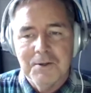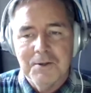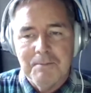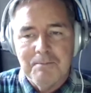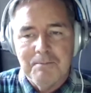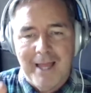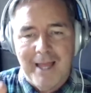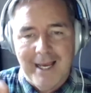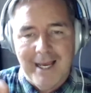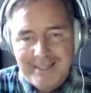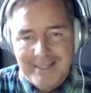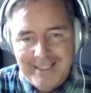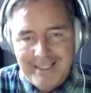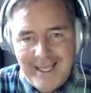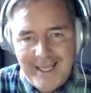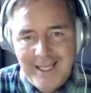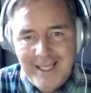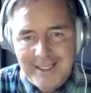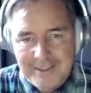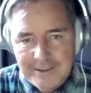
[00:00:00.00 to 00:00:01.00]
at the
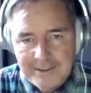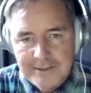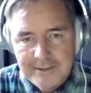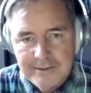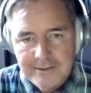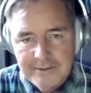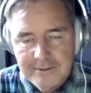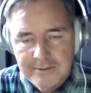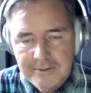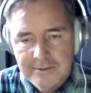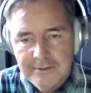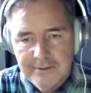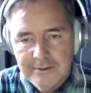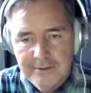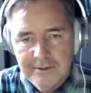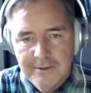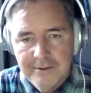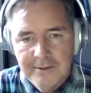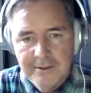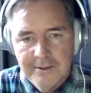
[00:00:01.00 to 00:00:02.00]
end,
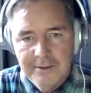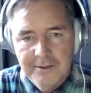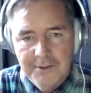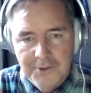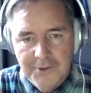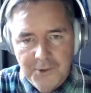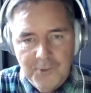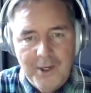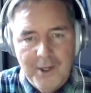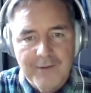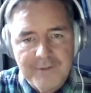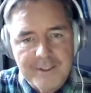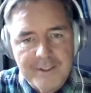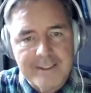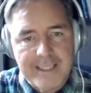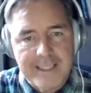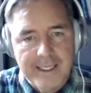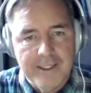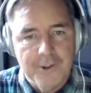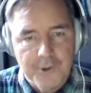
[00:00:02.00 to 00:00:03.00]
you have to say
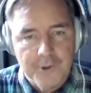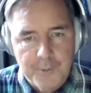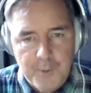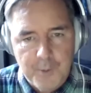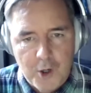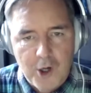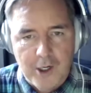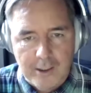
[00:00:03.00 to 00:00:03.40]
your part.